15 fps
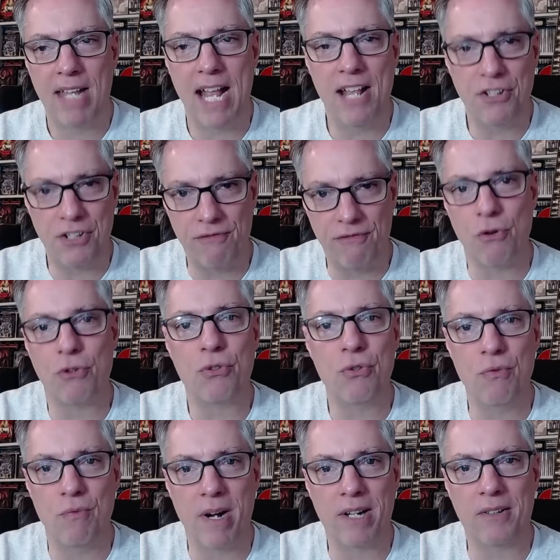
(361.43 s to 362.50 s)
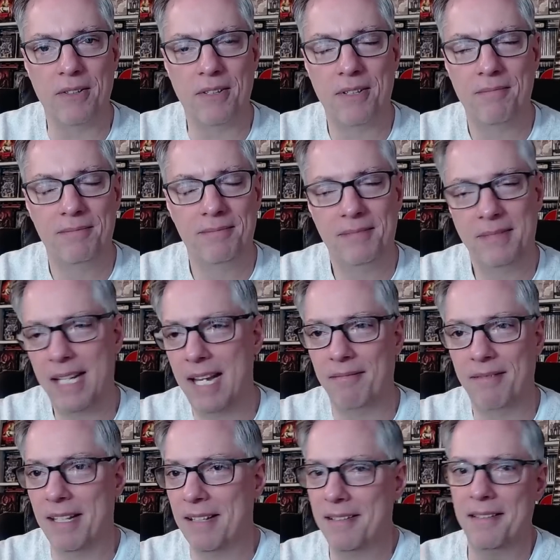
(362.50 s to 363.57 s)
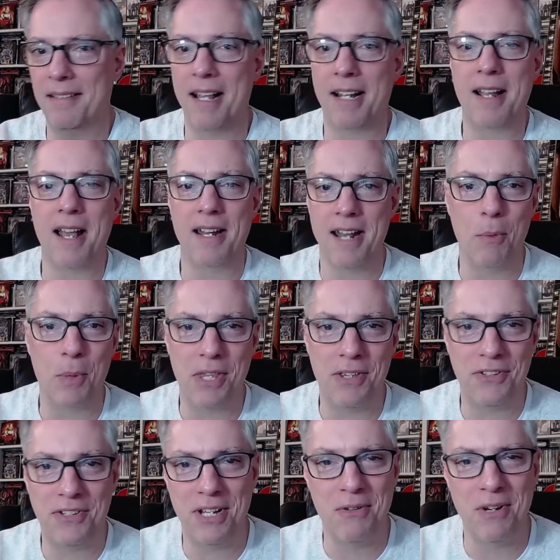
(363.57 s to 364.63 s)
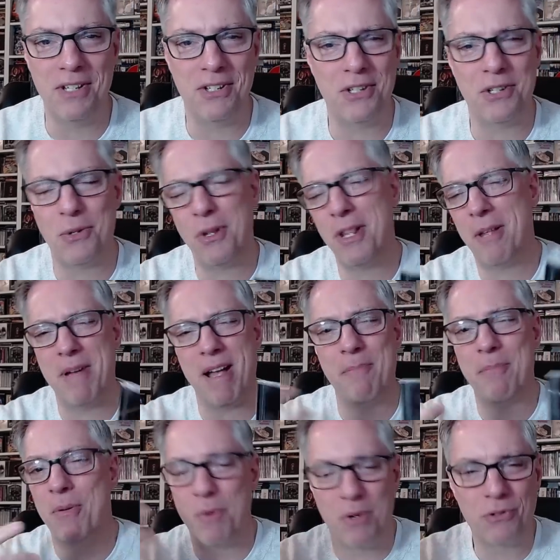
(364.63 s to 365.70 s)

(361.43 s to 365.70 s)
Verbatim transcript: as the first two records. Again, that's not kind of not what this series is all about, but we're